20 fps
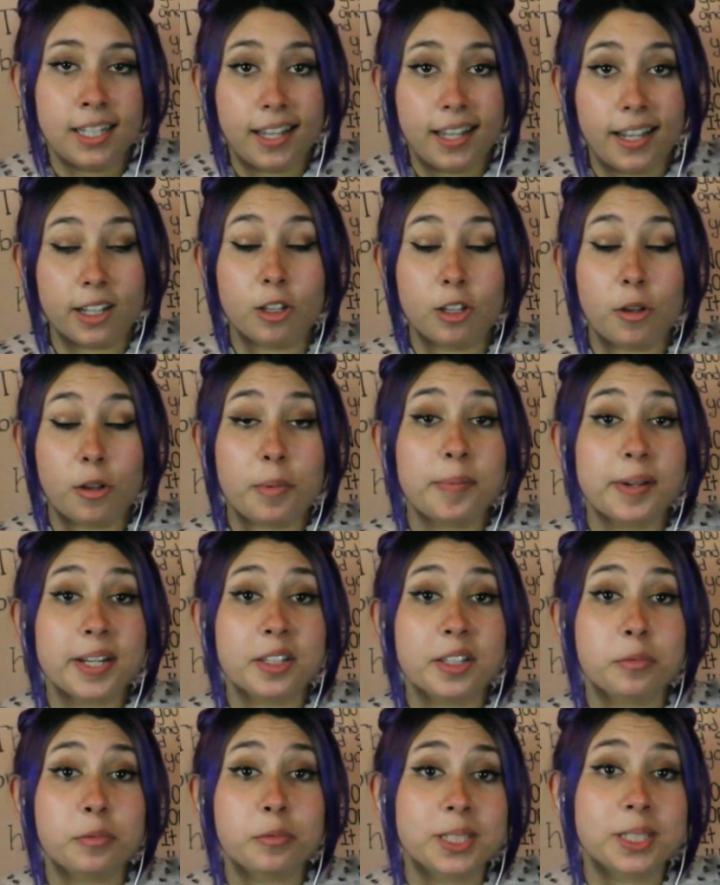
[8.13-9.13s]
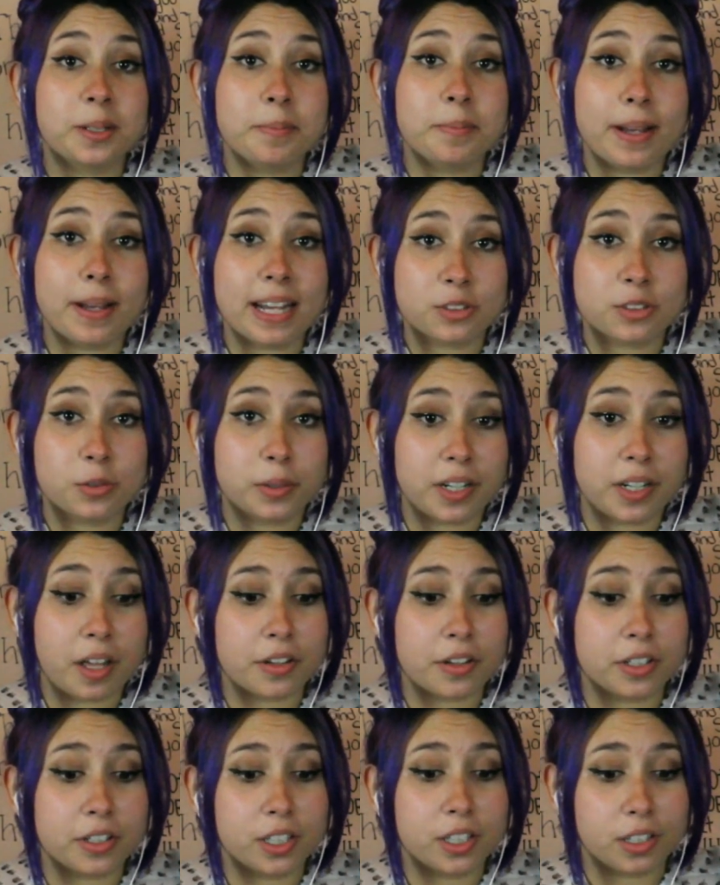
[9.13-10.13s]
Hello everybody and welcome back to
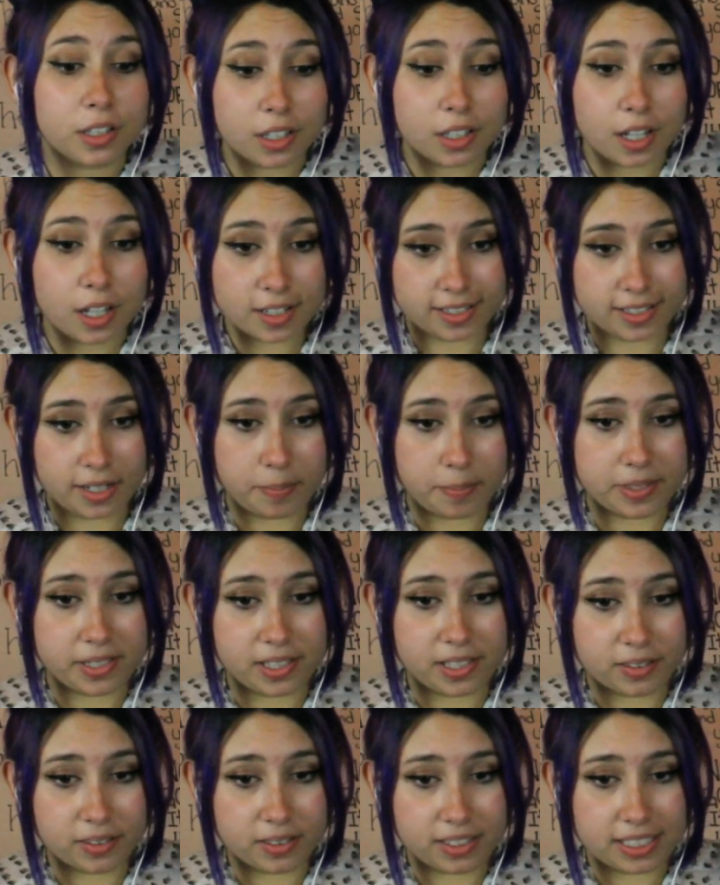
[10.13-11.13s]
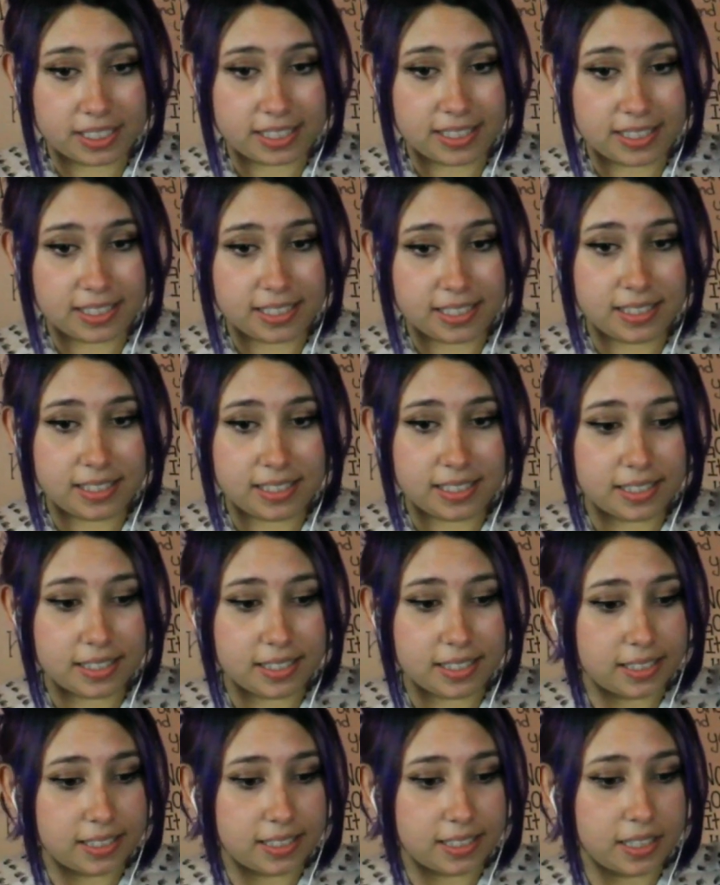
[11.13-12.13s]
another Lost episode. This is
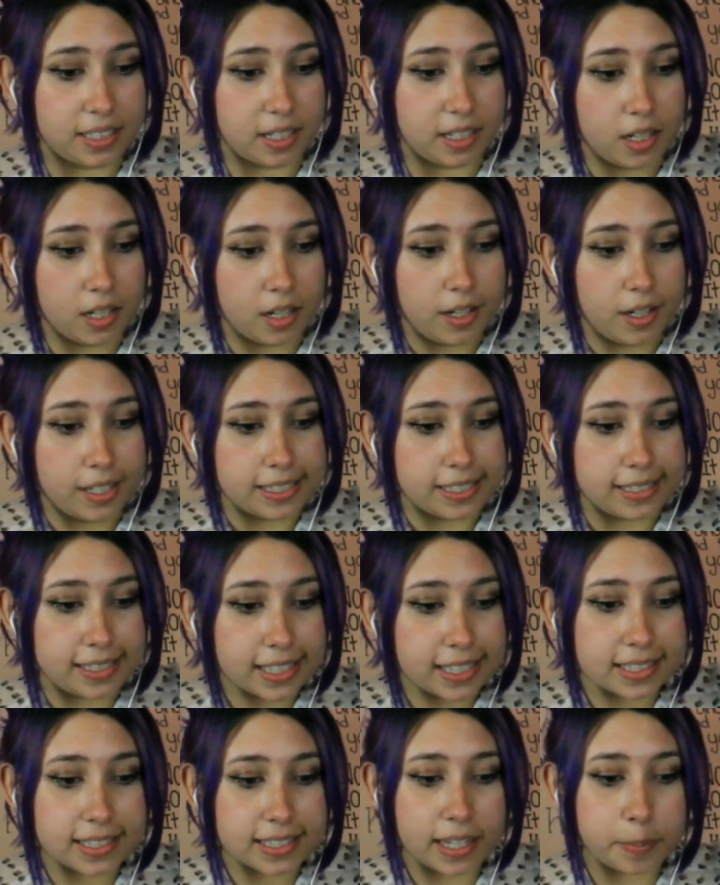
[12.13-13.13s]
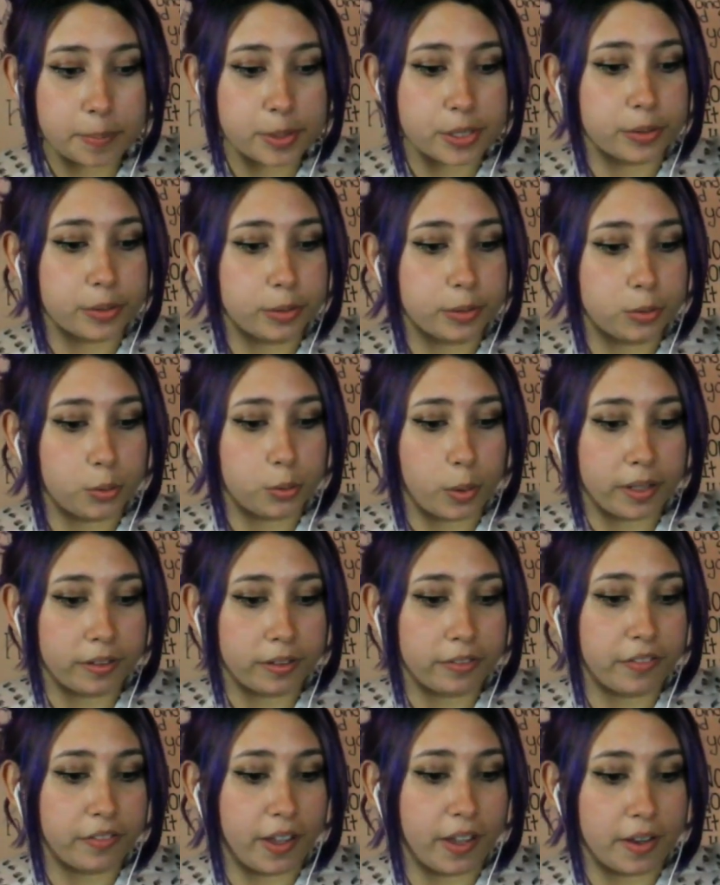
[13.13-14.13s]
season 6, episode
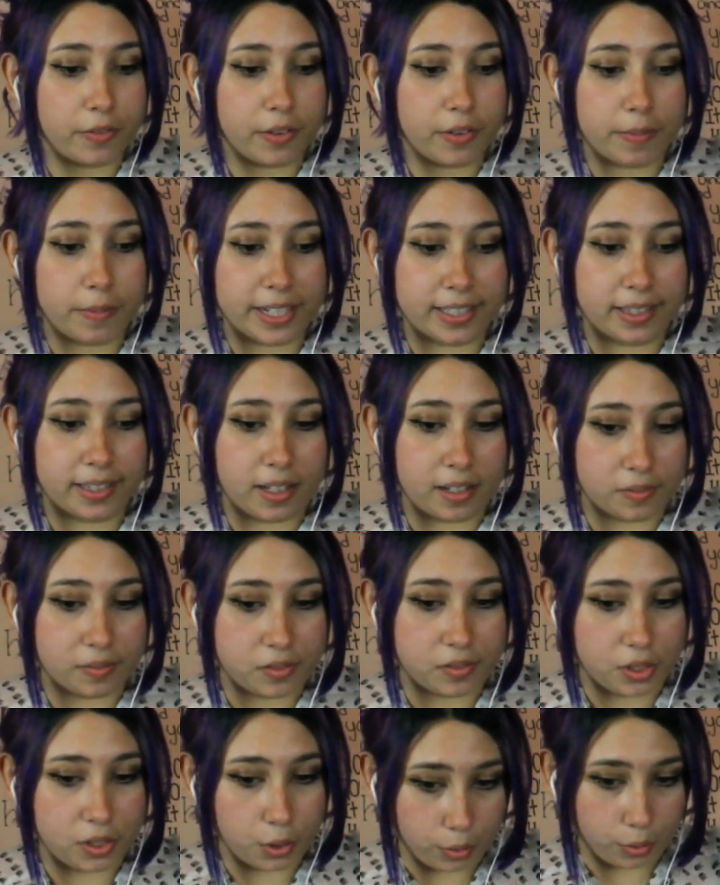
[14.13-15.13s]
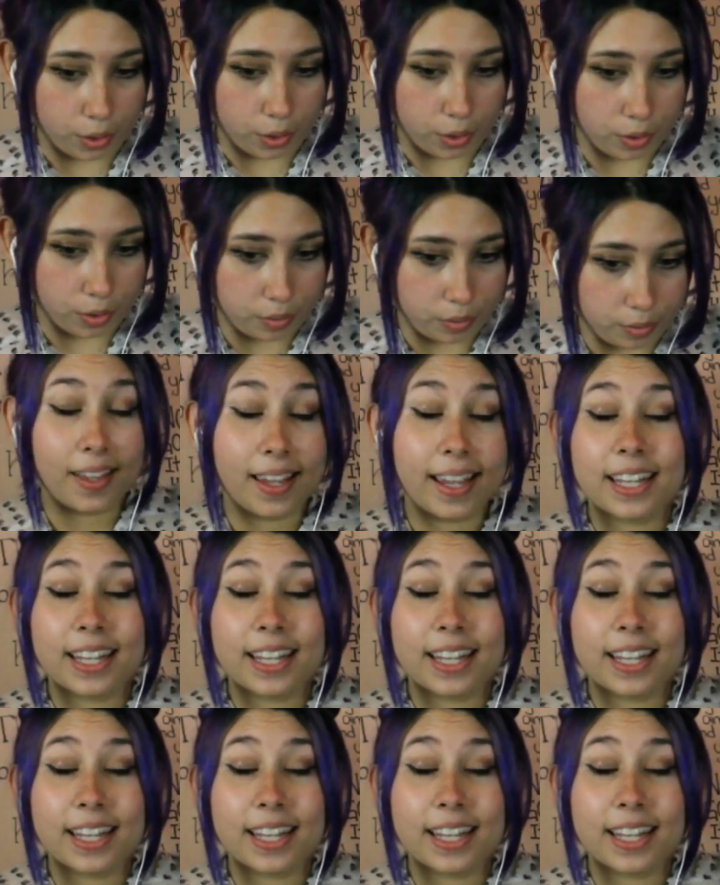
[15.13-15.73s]
12, Everybody Loves Hugo.